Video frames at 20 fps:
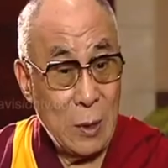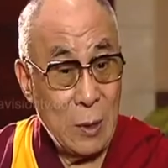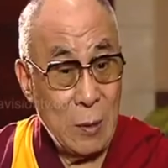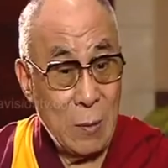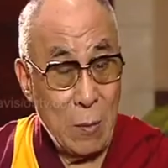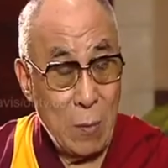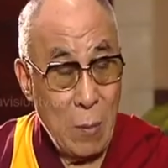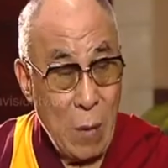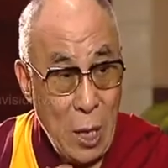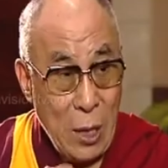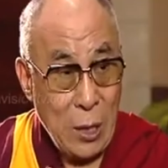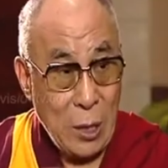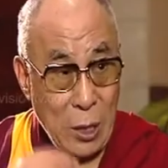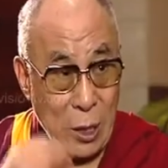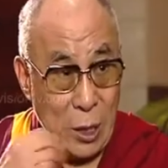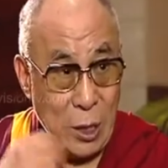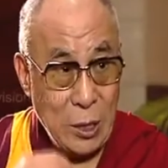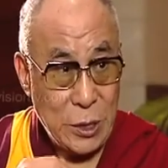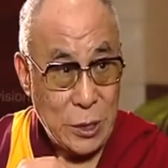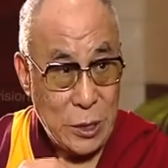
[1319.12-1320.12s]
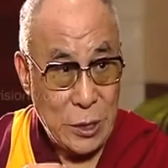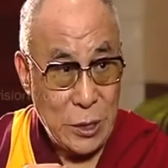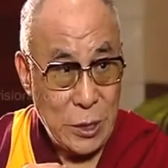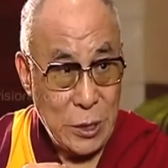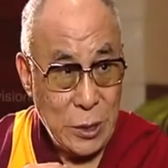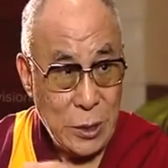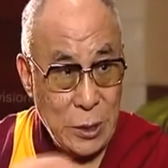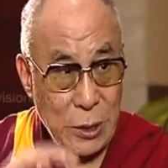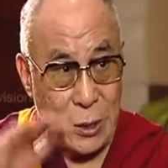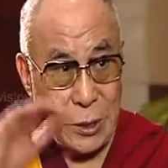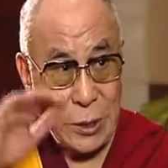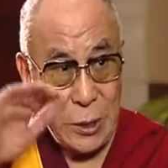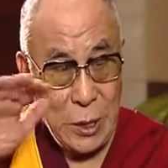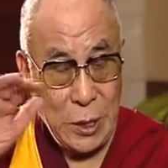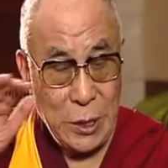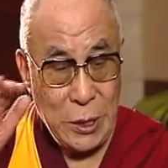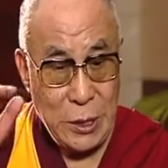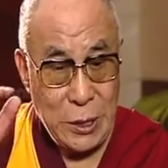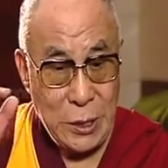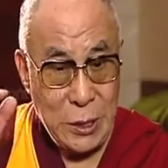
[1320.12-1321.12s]
My age
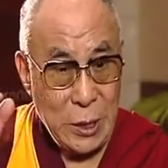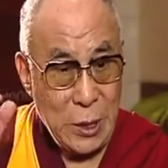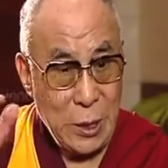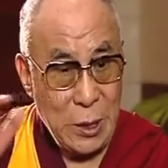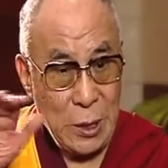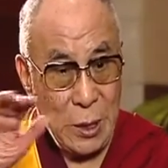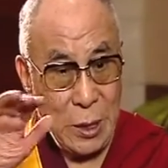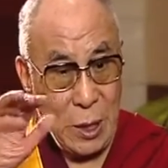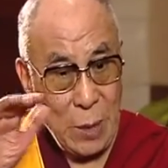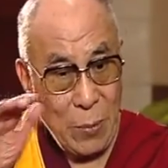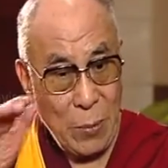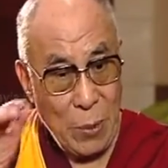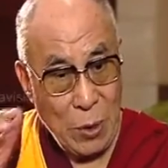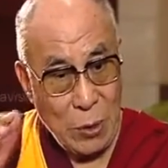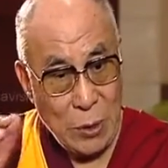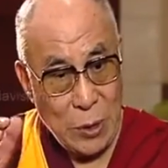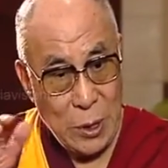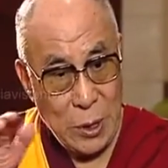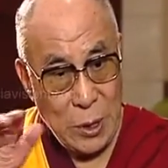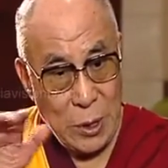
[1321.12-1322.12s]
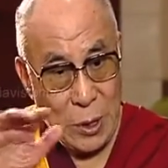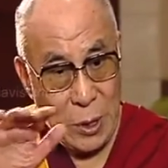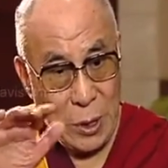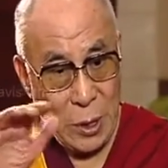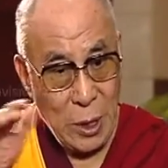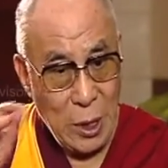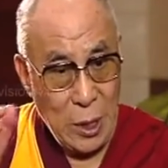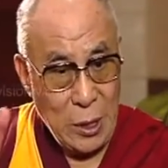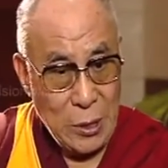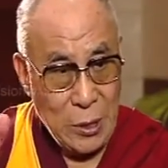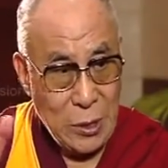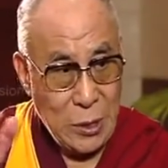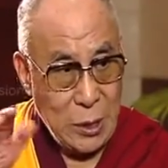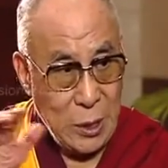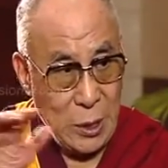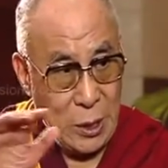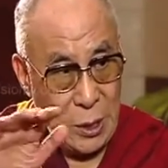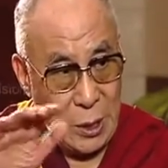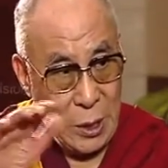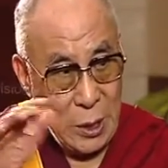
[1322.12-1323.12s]
reached about
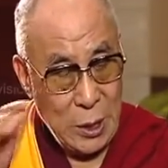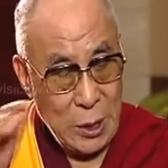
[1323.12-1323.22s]
80,